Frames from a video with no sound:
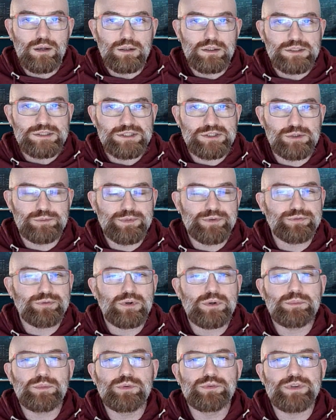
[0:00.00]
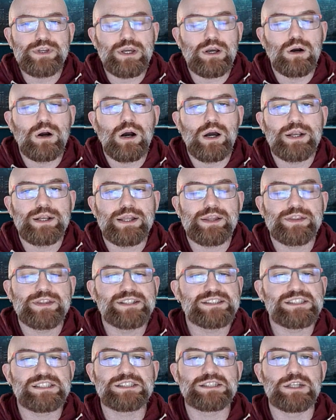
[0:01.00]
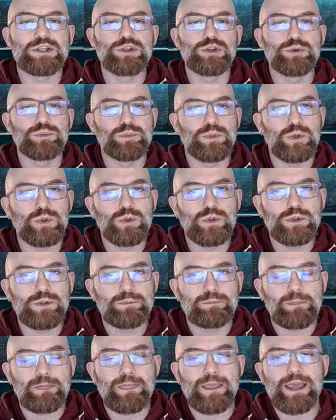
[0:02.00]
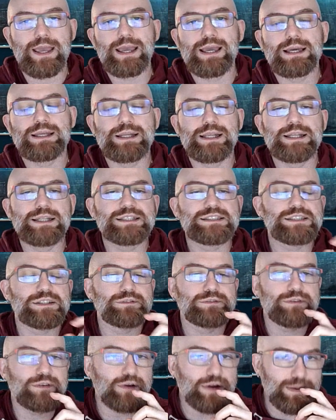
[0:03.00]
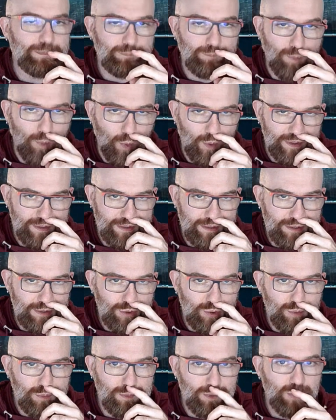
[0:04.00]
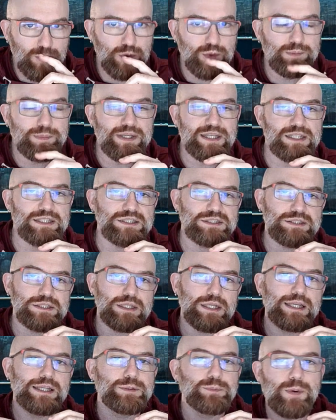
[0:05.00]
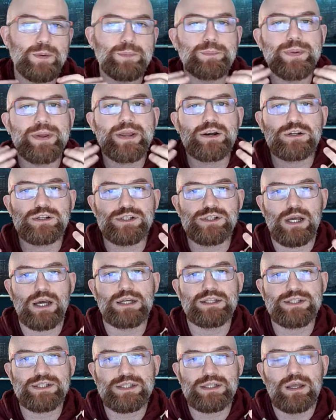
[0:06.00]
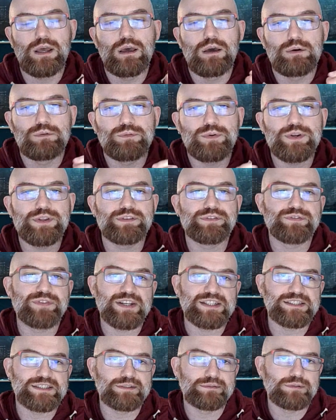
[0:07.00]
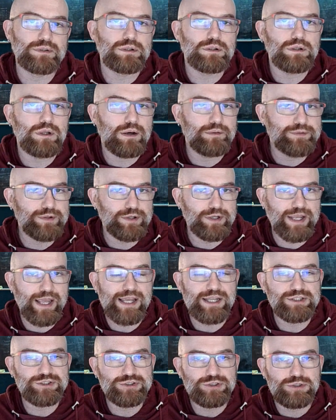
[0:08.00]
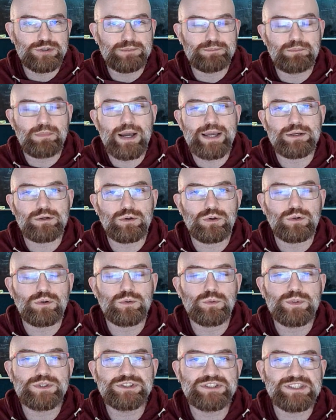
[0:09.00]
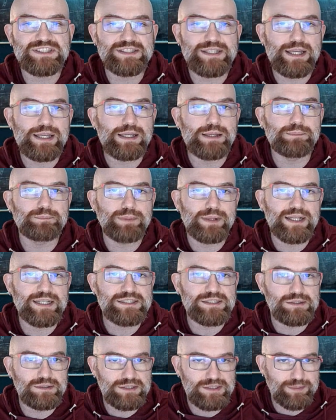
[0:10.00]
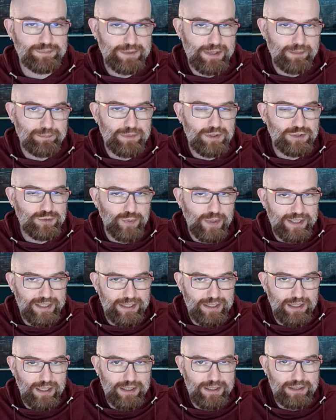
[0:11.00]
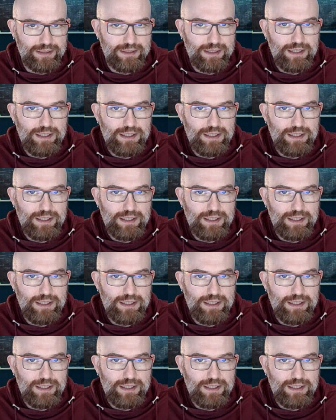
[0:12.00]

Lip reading: So before moving on, this is a new moon, and it is a very important new moon because it prepares us for the festival of Archangel Michael, which is taking place on September 29.